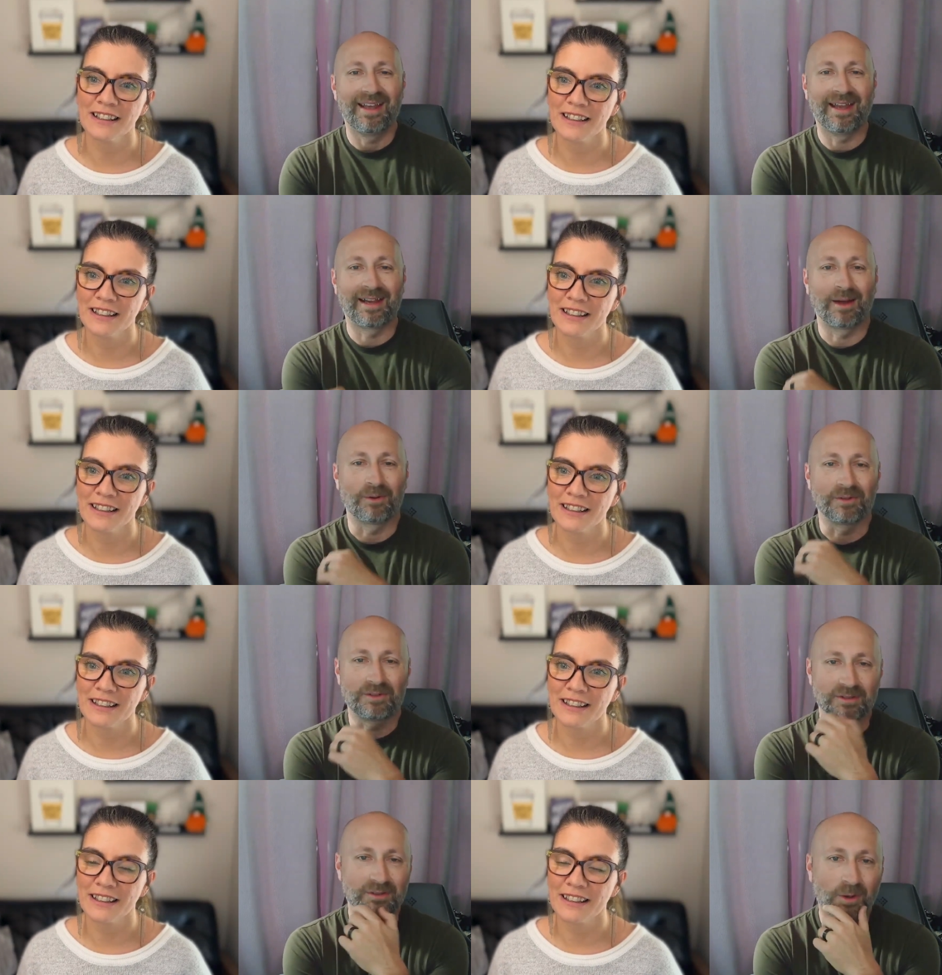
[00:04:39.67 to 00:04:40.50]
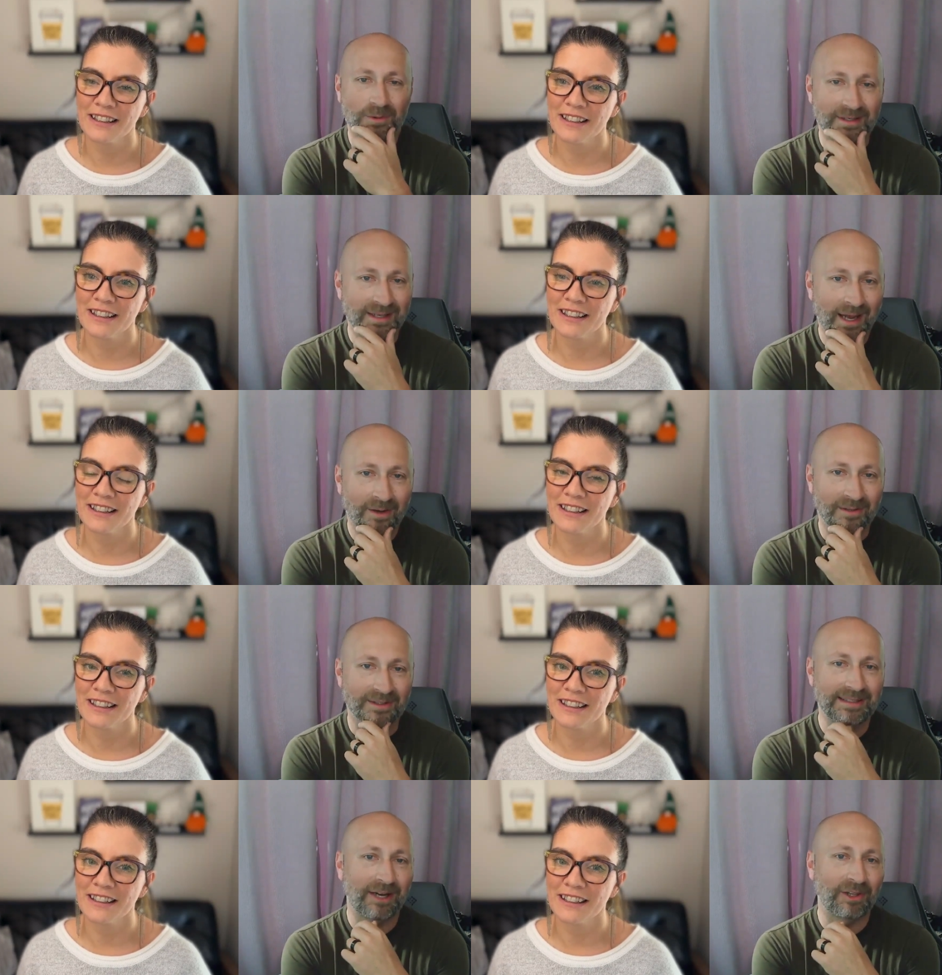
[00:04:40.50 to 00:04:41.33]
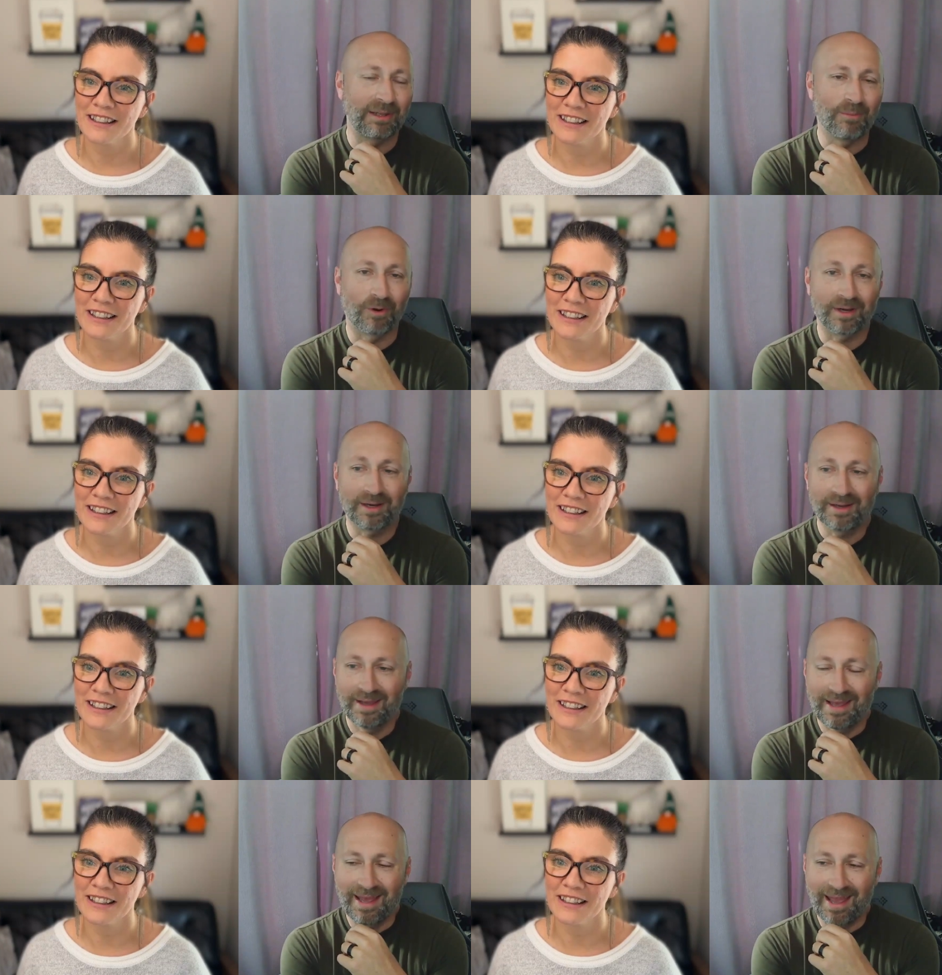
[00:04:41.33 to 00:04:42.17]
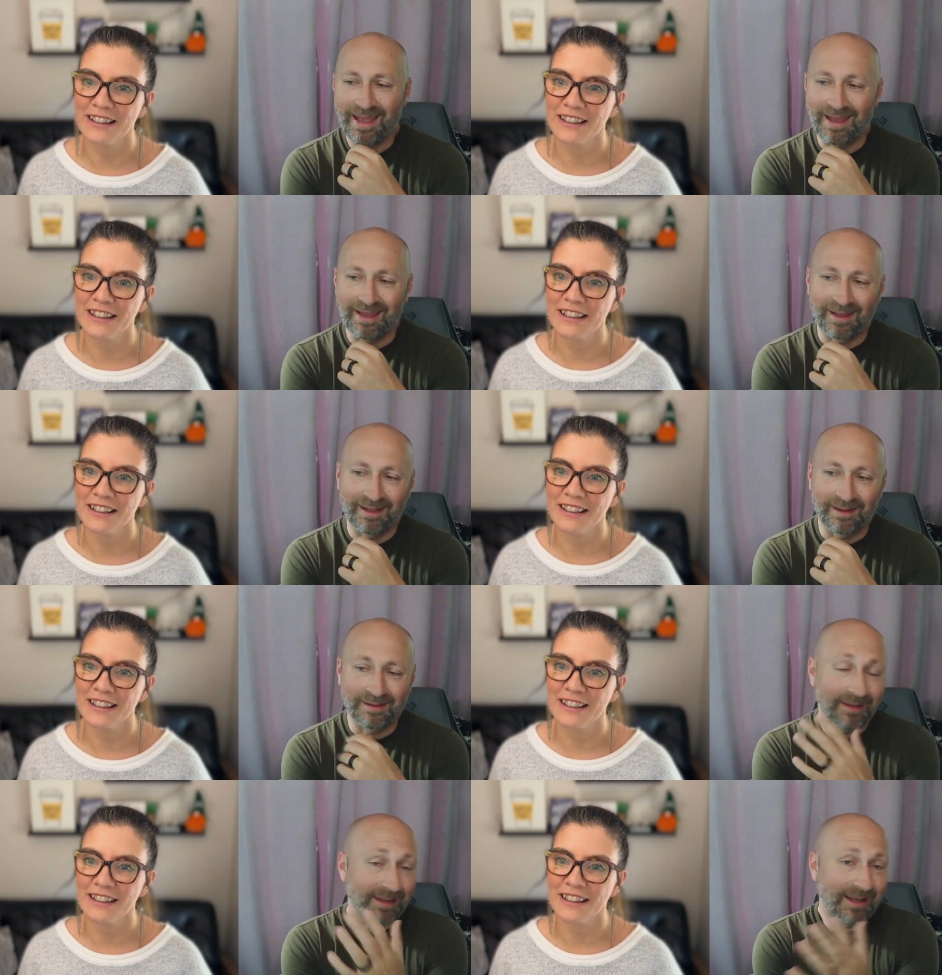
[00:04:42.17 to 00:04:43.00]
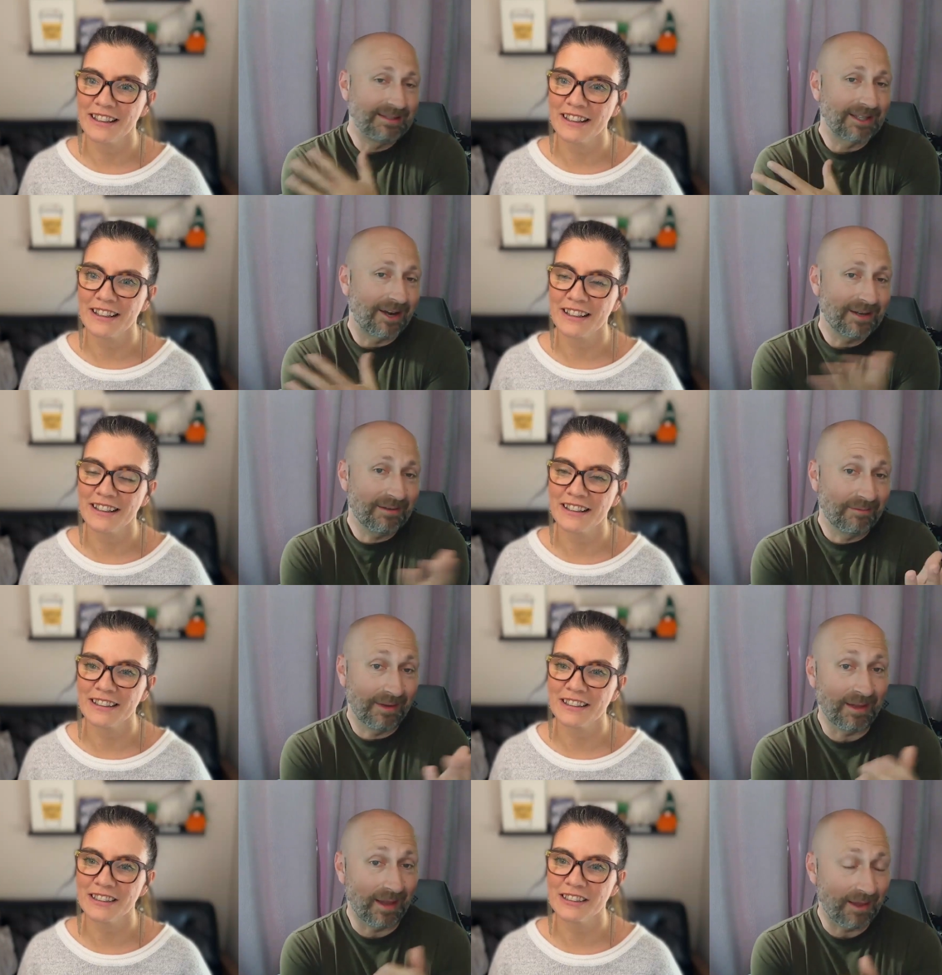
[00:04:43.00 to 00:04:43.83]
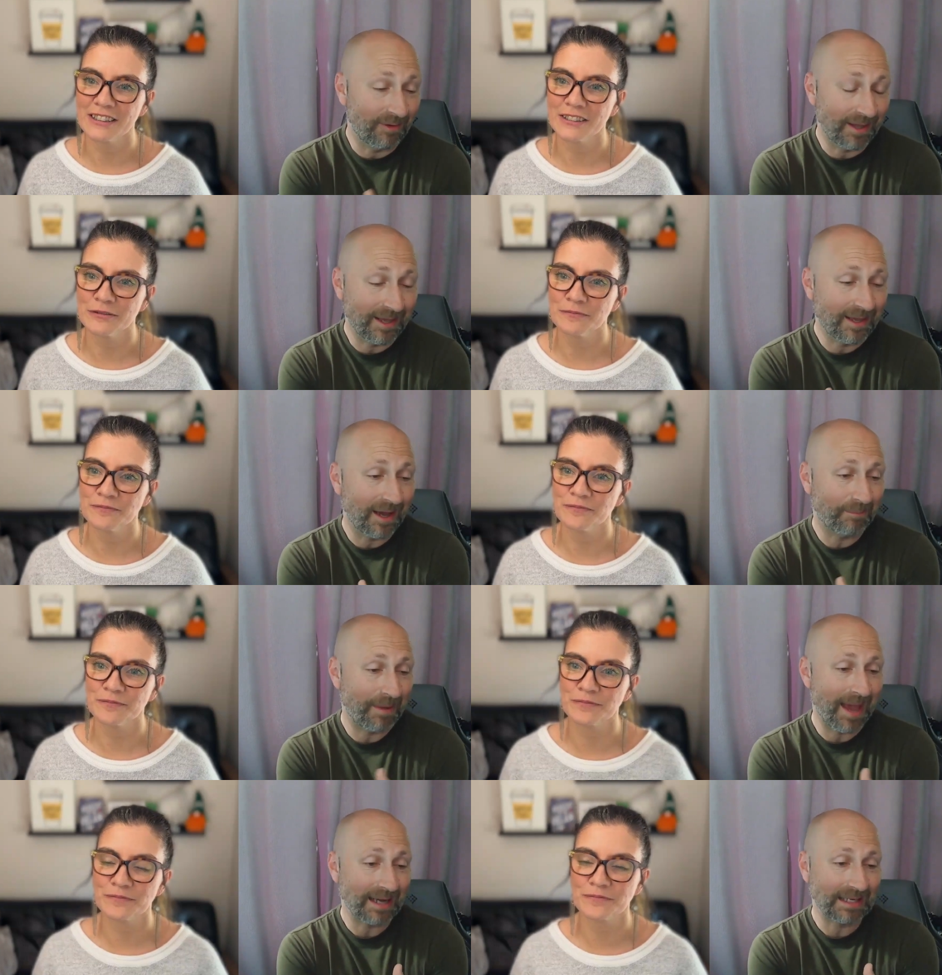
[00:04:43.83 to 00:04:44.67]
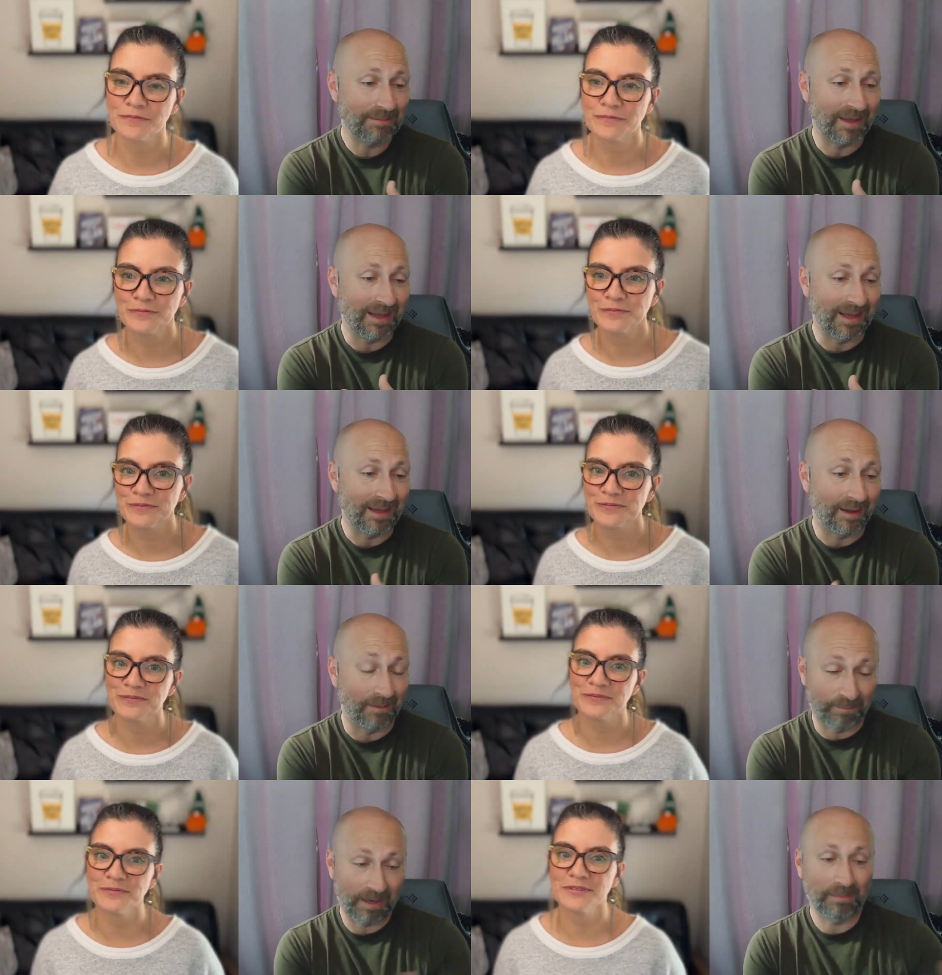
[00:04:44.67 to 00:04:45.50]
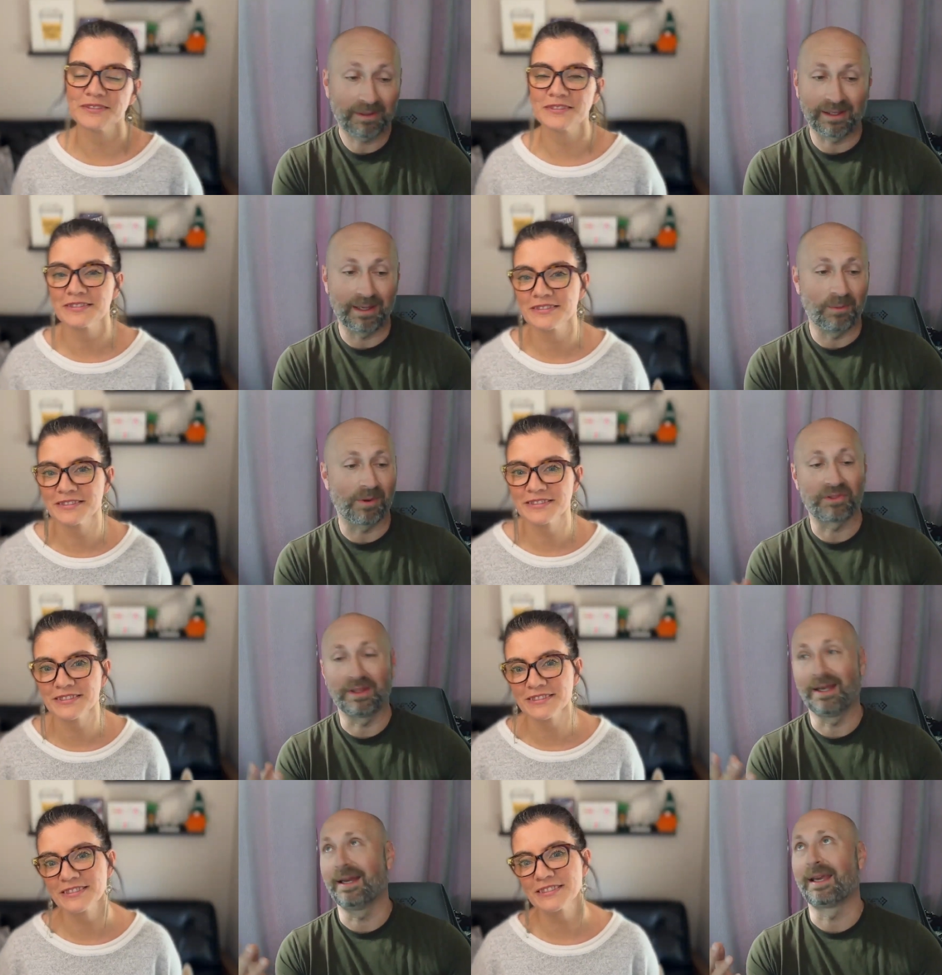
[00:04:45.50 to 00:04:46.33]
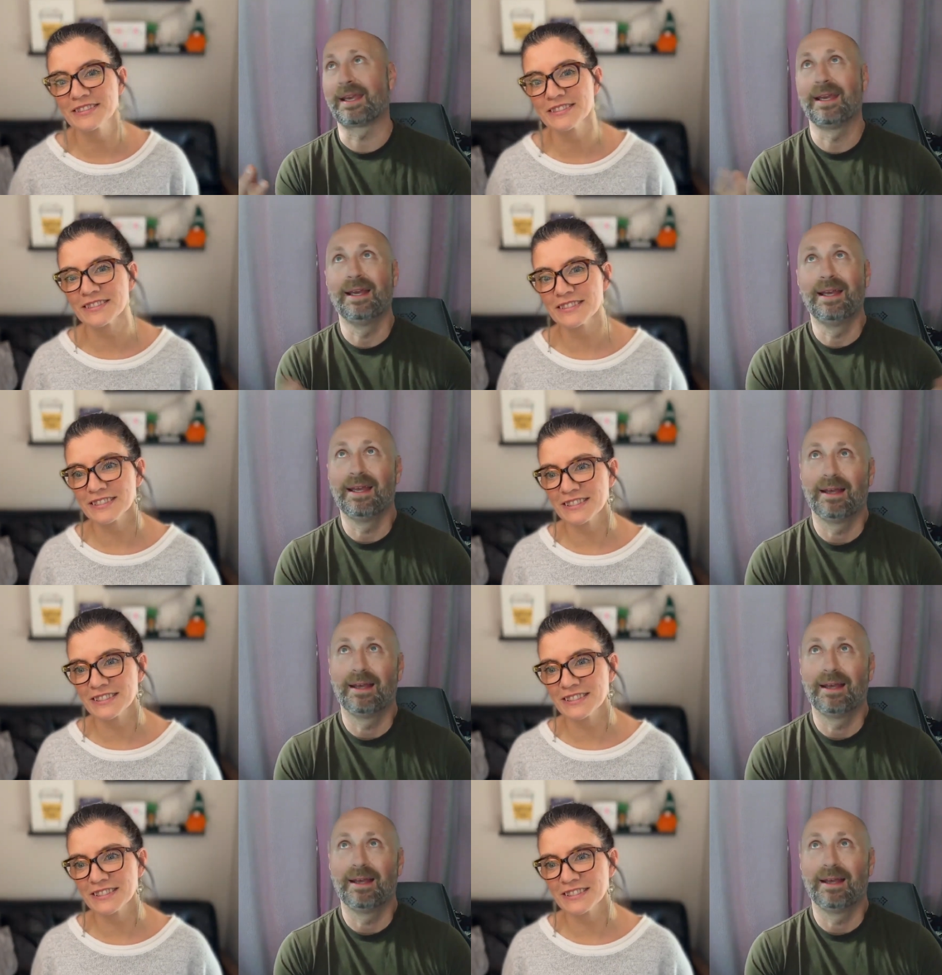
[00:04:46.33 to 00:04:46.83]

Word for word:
Speaker 1: And I was just going to town on Saturday morning and he started he, he got back to me uh, publicly with like